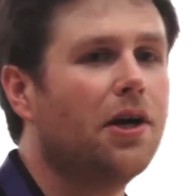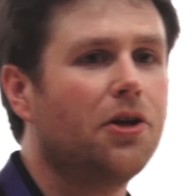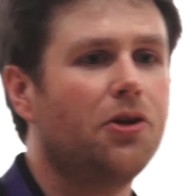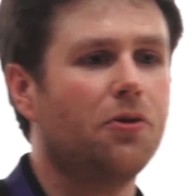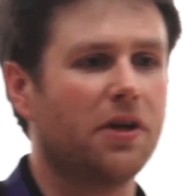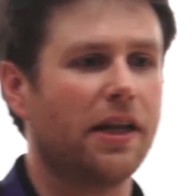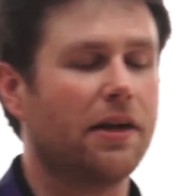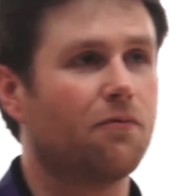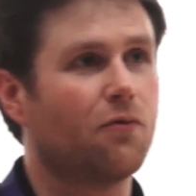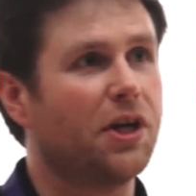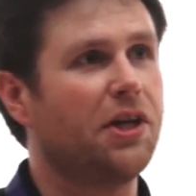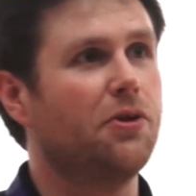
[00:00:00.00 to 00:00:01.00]
You can then
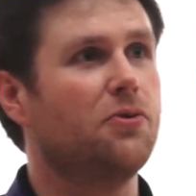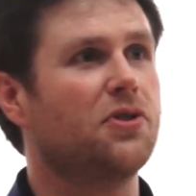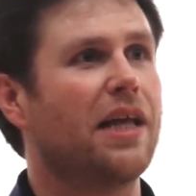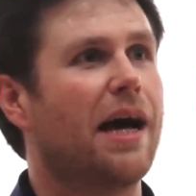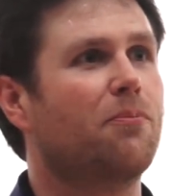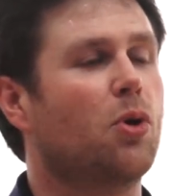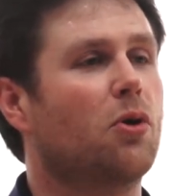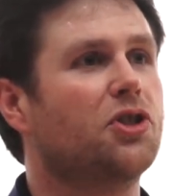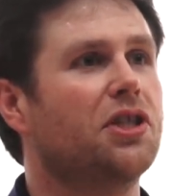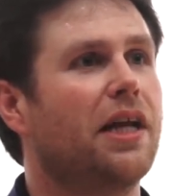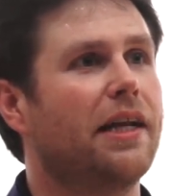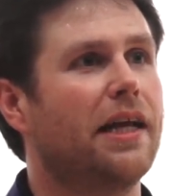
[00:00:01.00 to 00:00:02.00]
reuse that
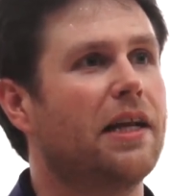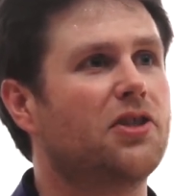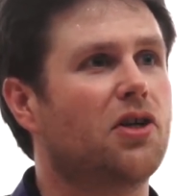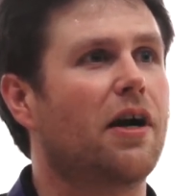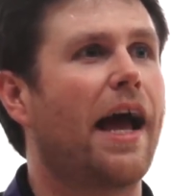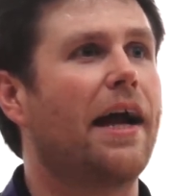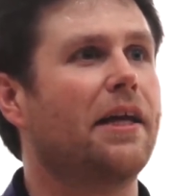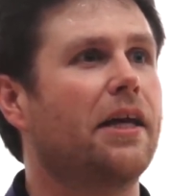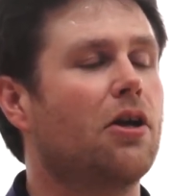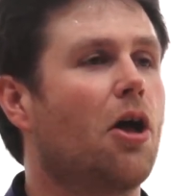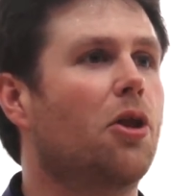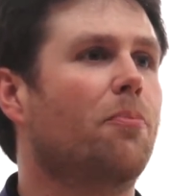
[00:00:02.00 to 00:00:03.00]
portion and then start adding
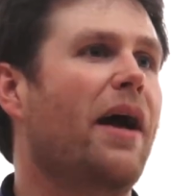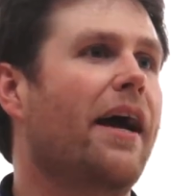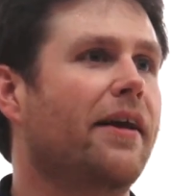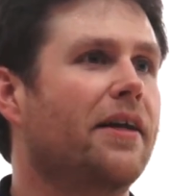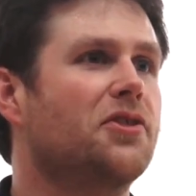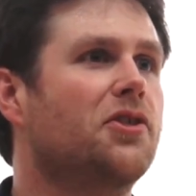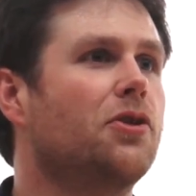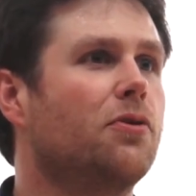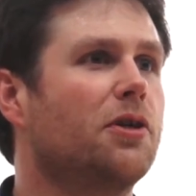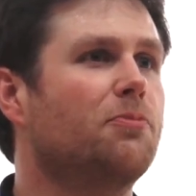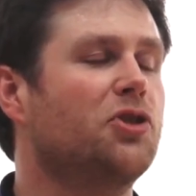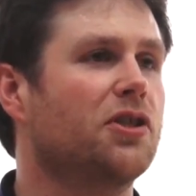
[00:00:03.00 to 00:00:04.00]
in other backends to
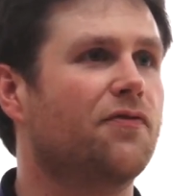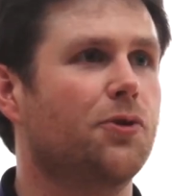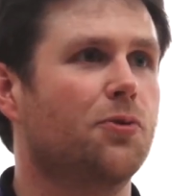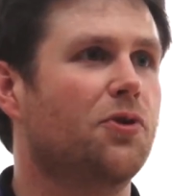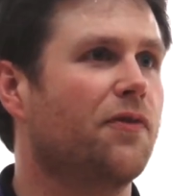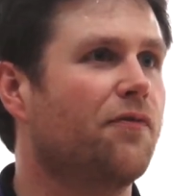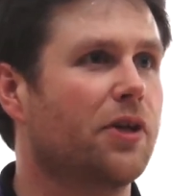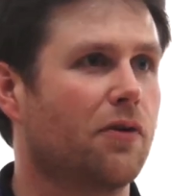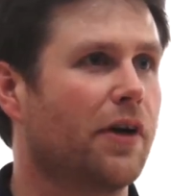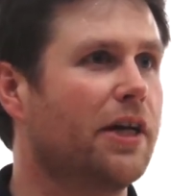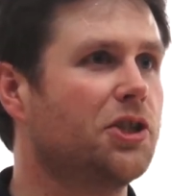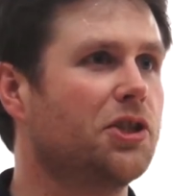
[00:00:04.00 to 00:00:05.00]
it just through
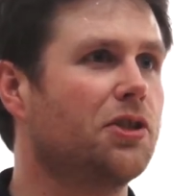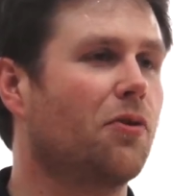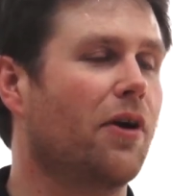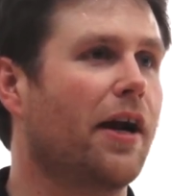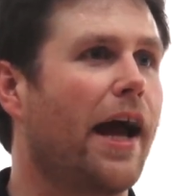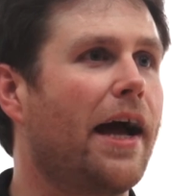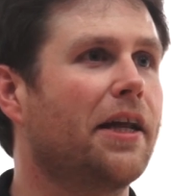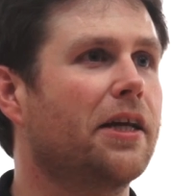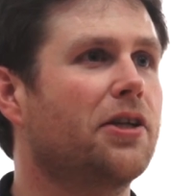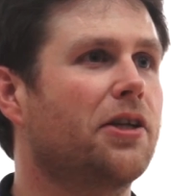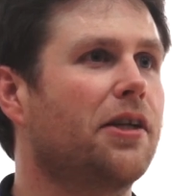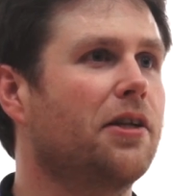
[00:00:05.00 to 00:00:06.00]
configuration or adding in
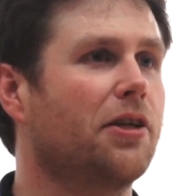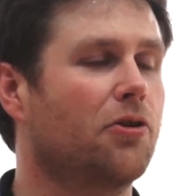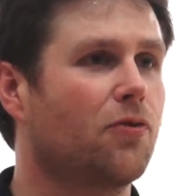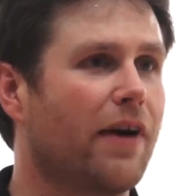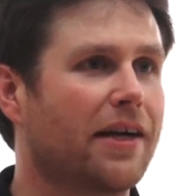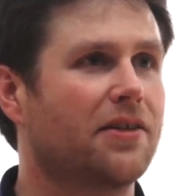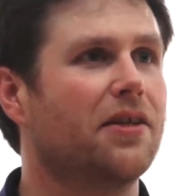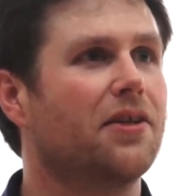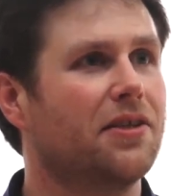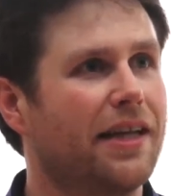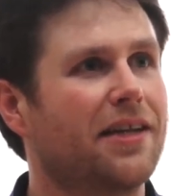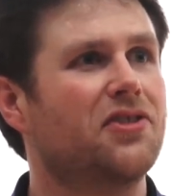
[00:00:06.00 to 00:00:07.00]
the correct
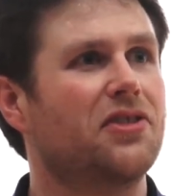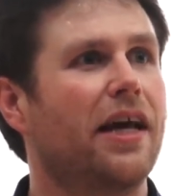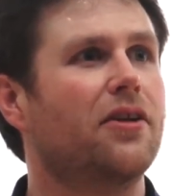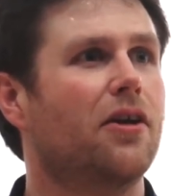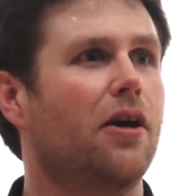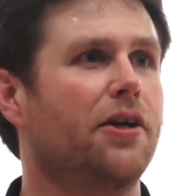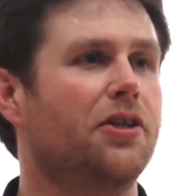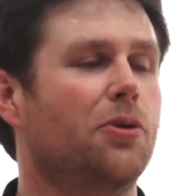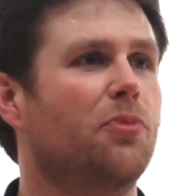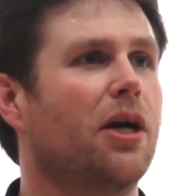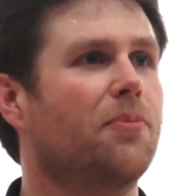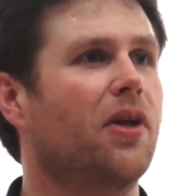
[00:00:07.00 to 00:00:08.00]
next set in your
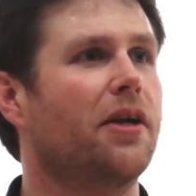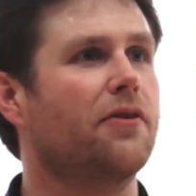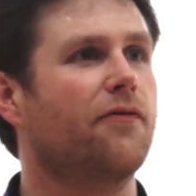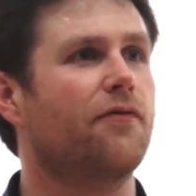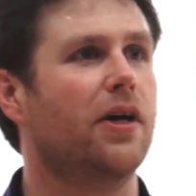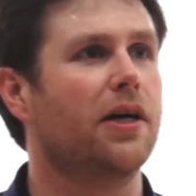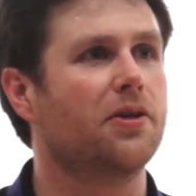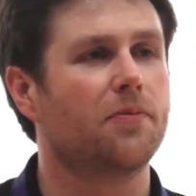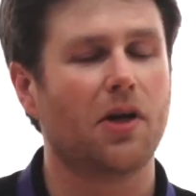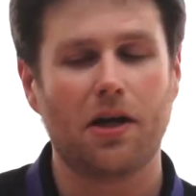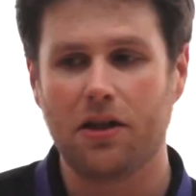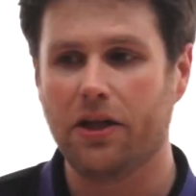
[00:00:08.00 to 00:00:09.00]
pipeline of
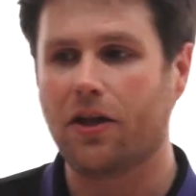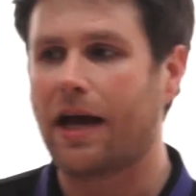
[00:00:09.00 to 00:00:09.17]
little